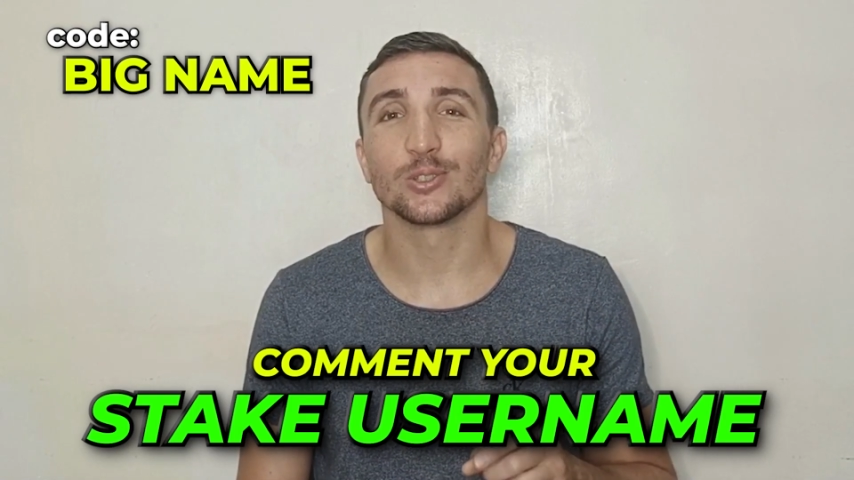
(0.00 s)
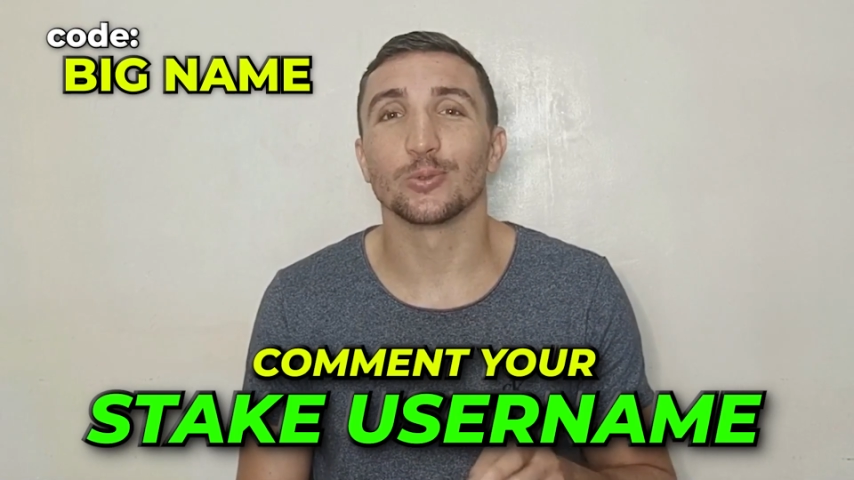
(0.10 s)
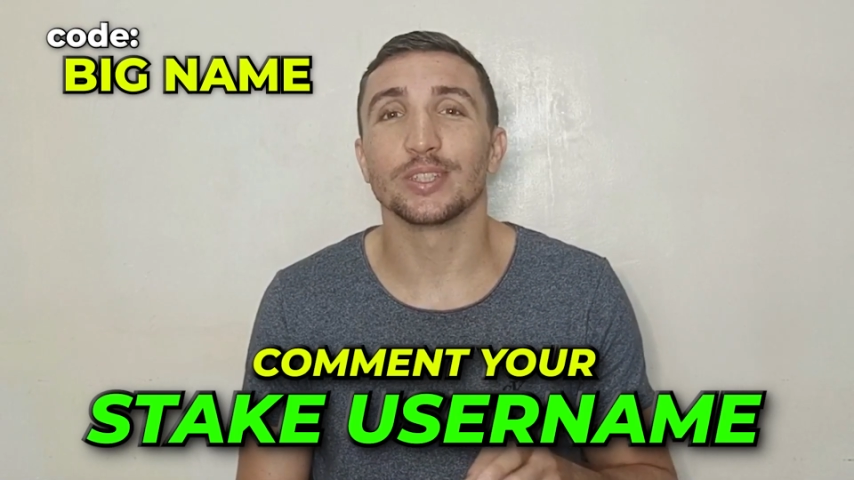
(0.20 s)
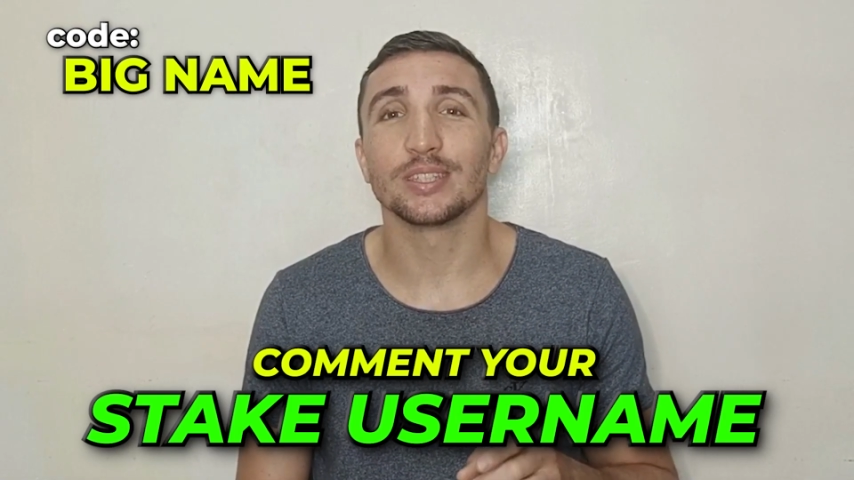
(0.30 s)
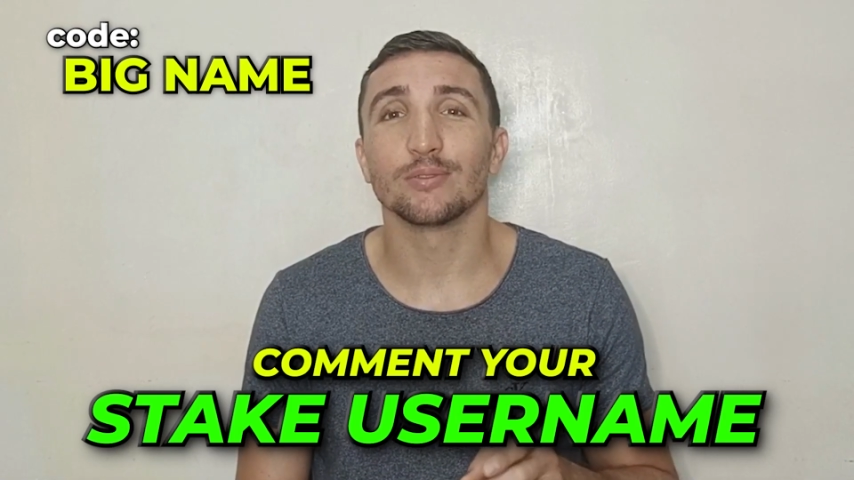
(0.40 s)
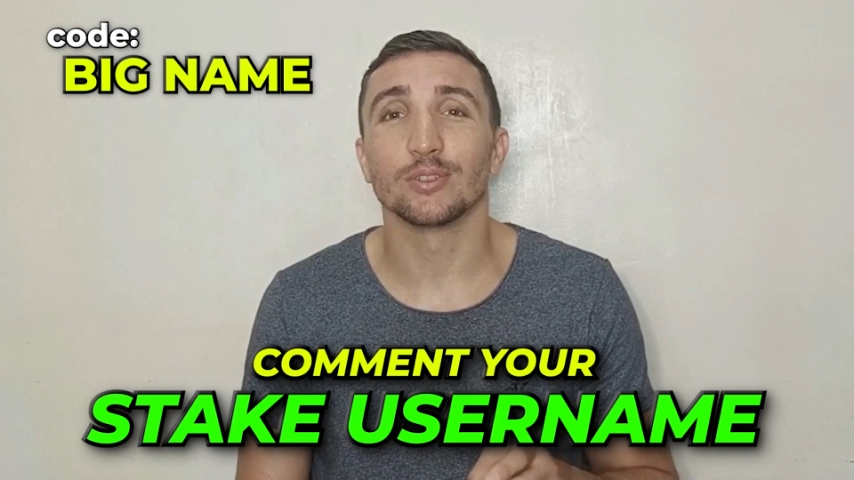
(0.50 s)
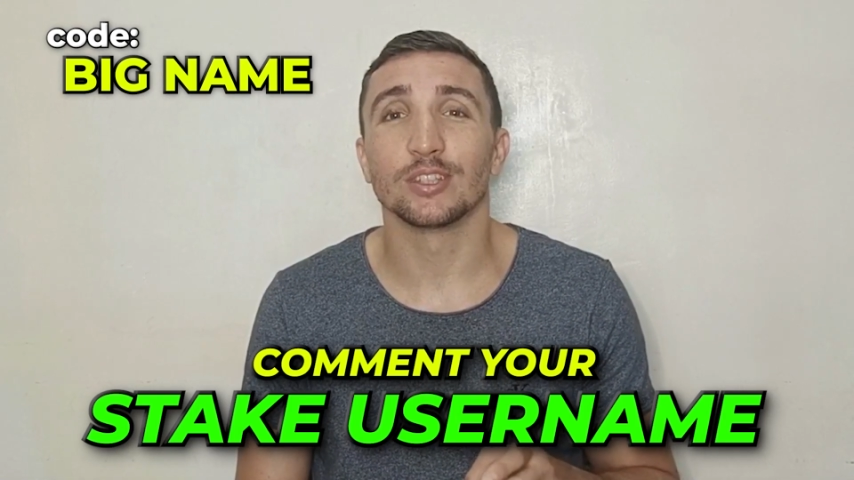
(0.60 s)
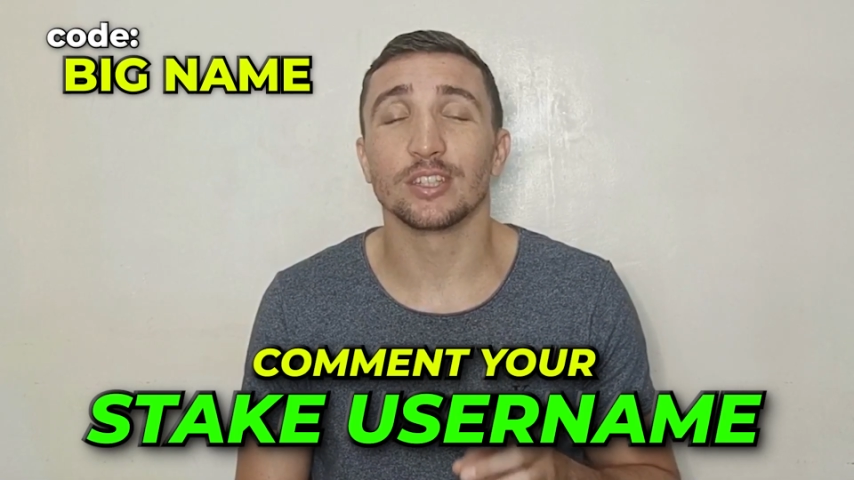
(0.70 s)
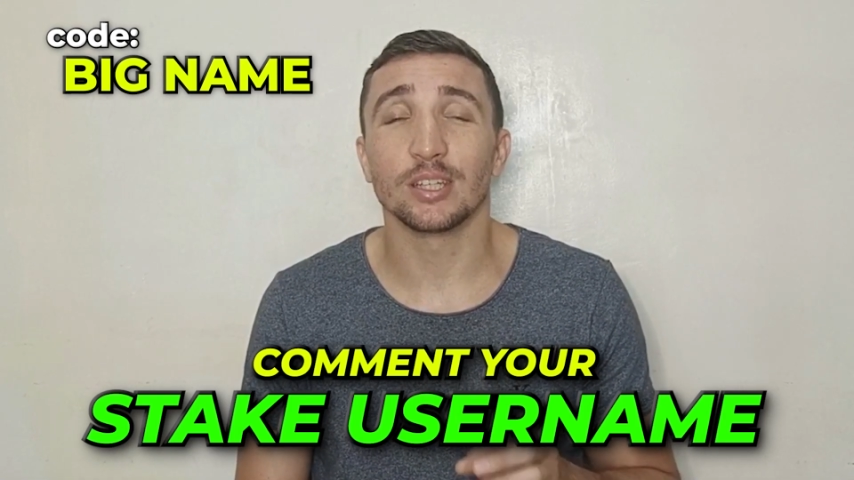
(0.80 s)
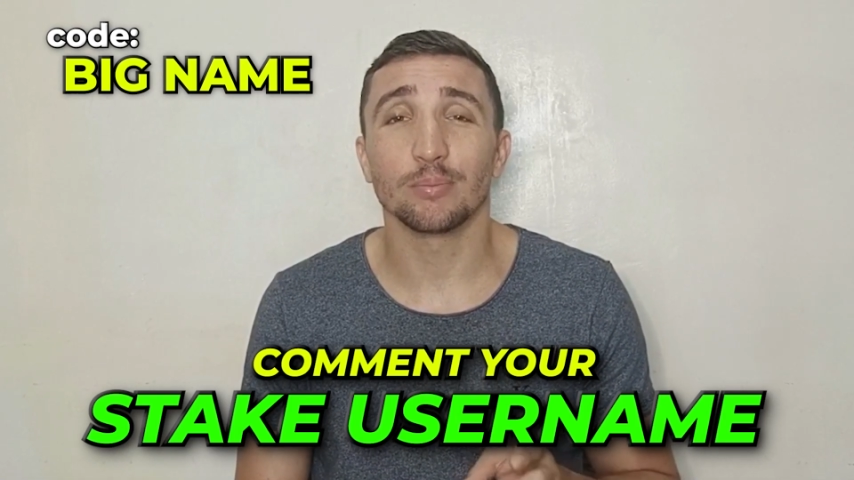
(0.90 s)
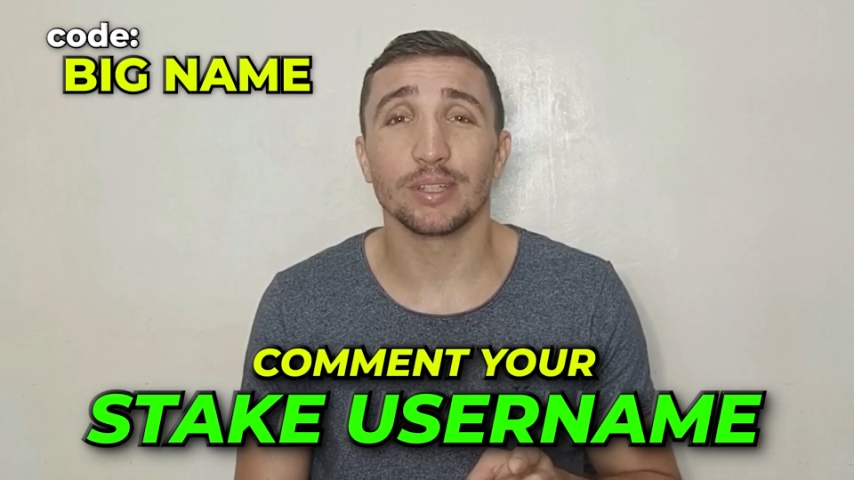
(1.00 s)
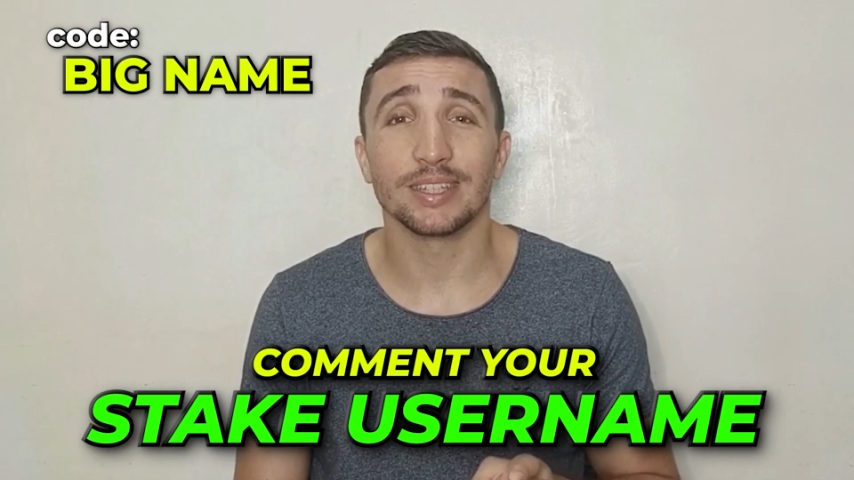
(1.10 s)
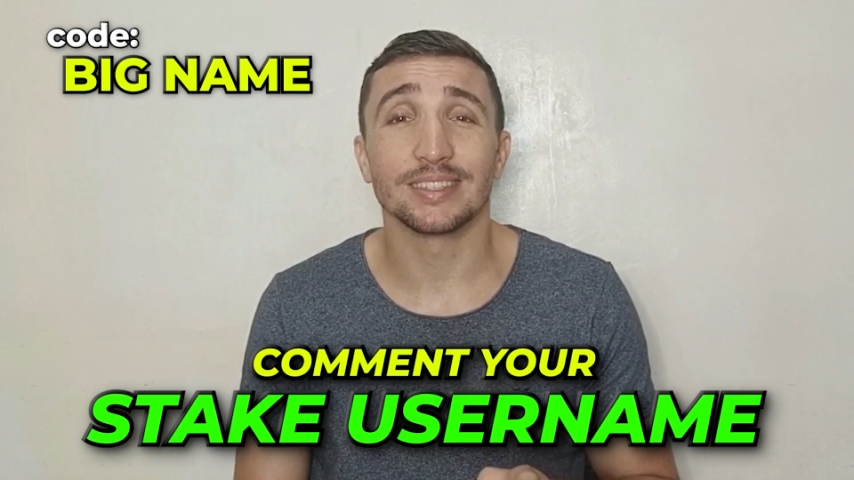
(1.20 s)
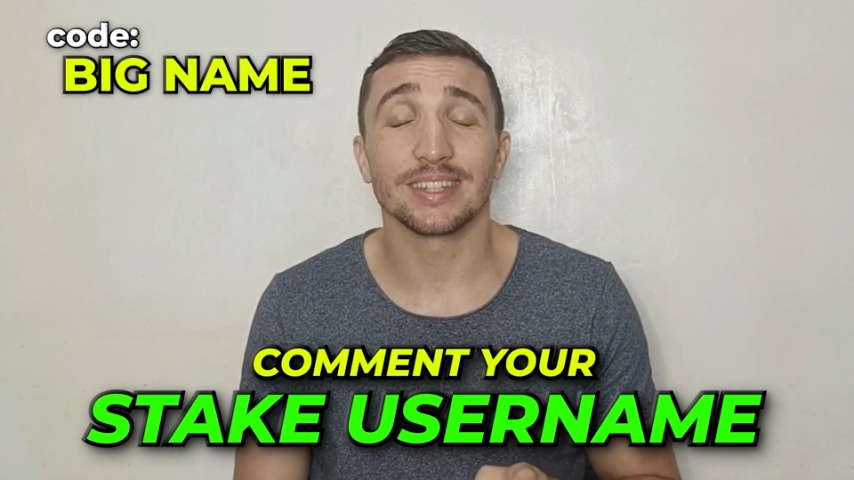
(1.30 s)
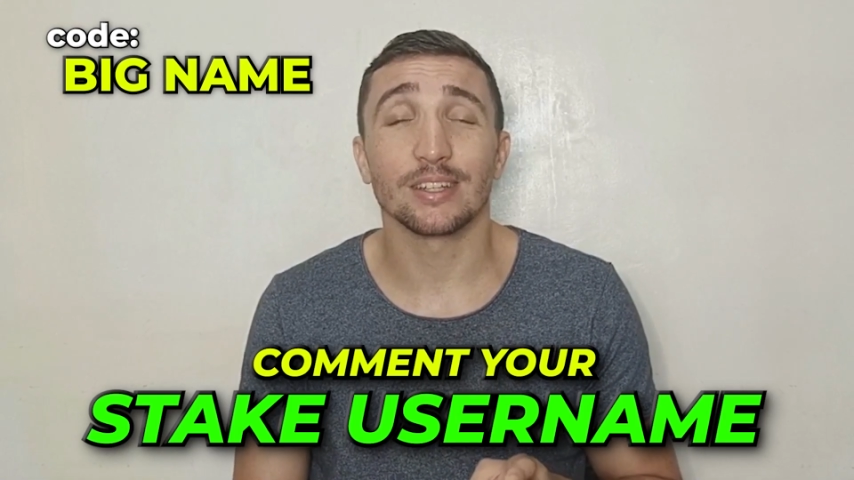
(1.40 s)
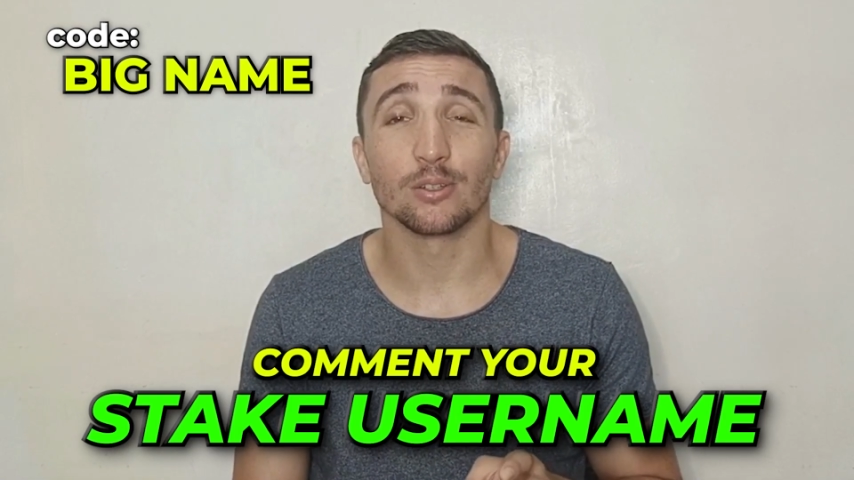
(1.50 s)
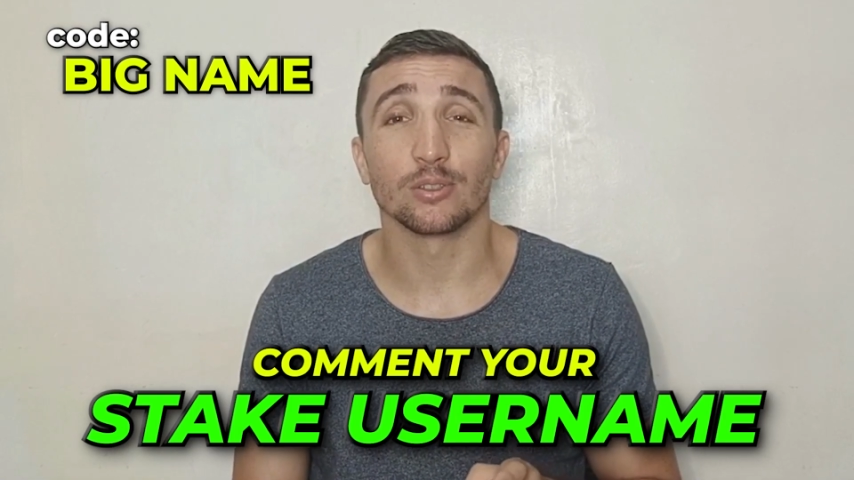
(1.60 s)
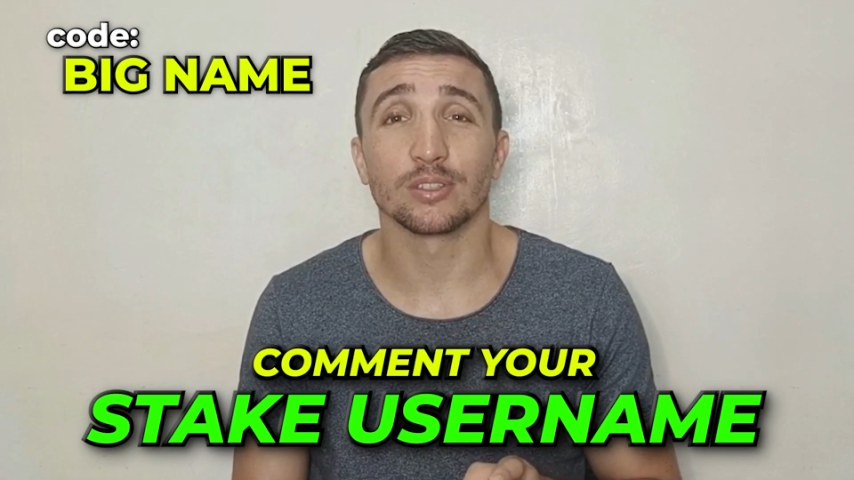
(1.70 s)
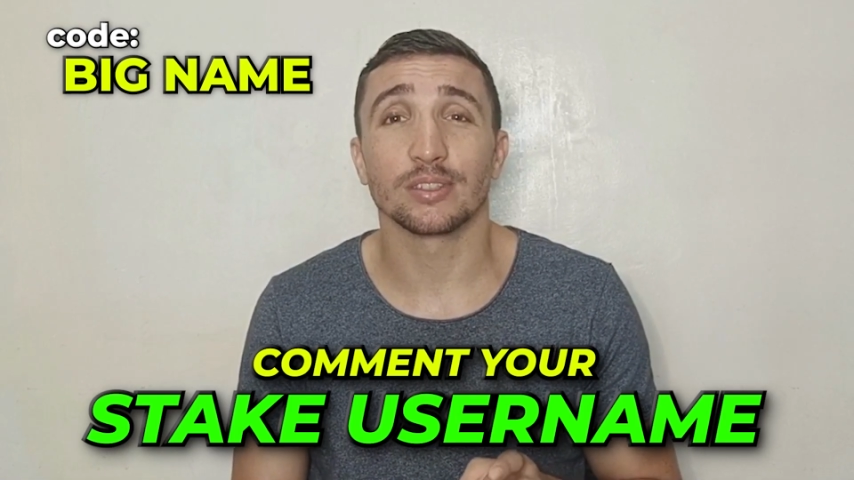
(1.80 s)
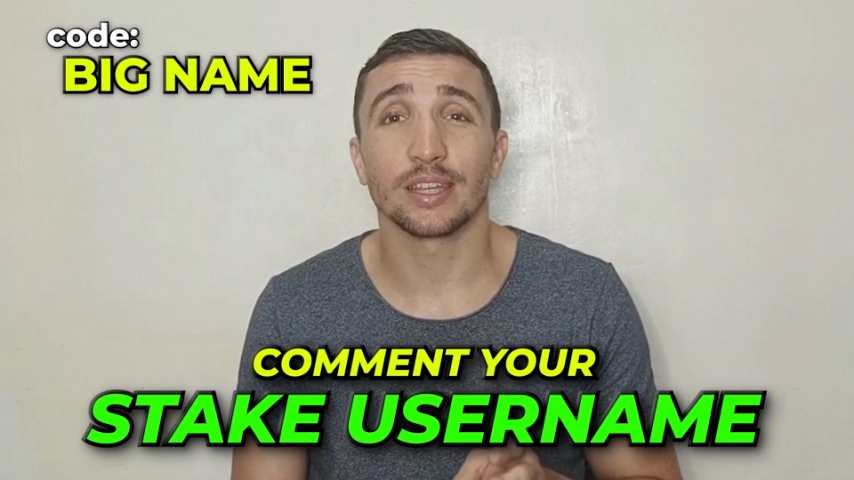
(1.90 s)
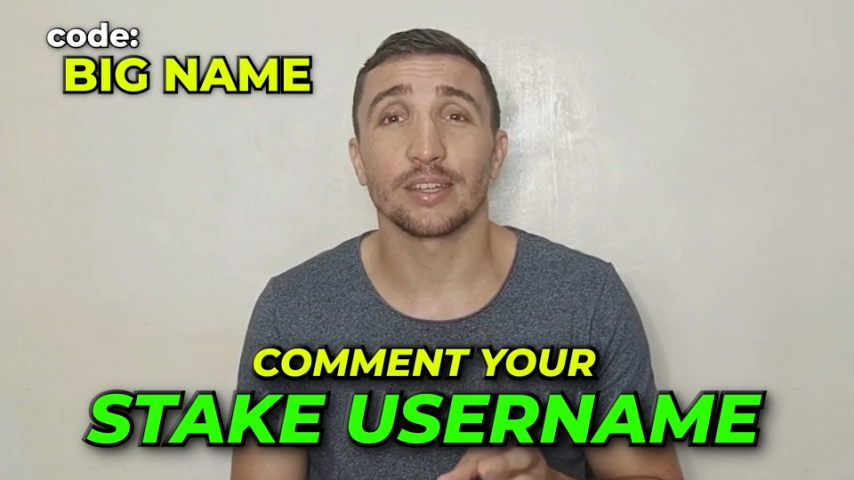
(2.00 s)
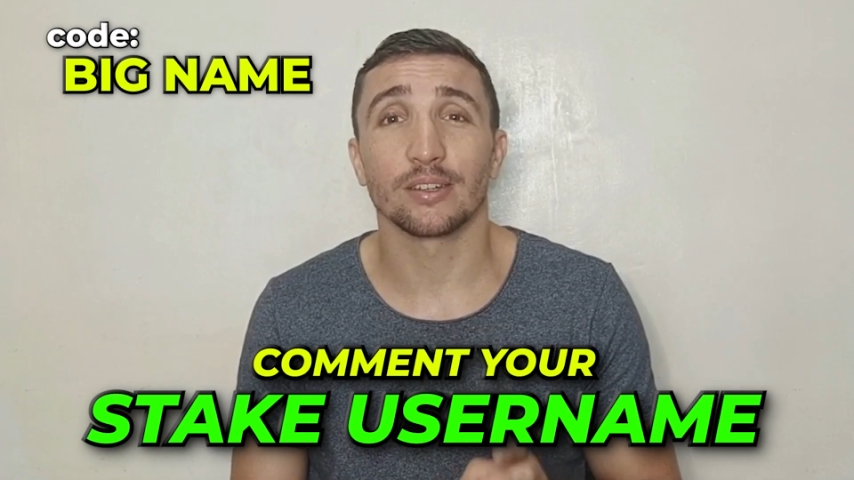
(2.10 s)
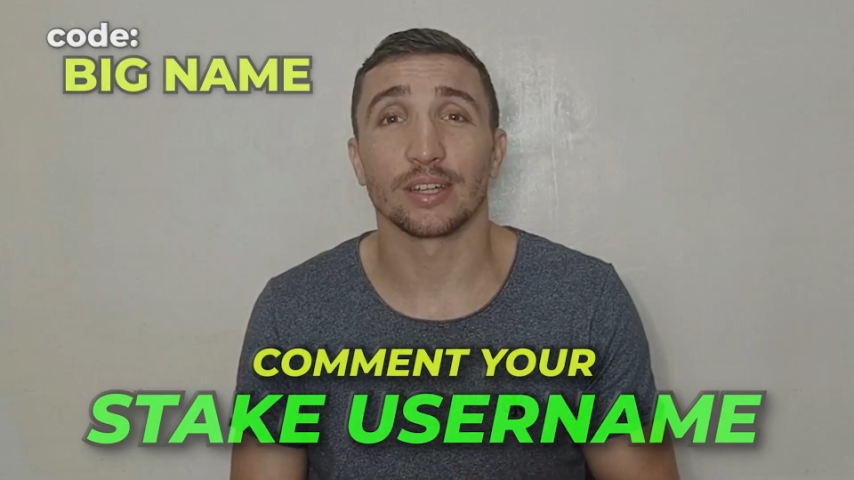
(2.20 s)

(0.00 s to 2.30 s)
to receive a deep inside your Stake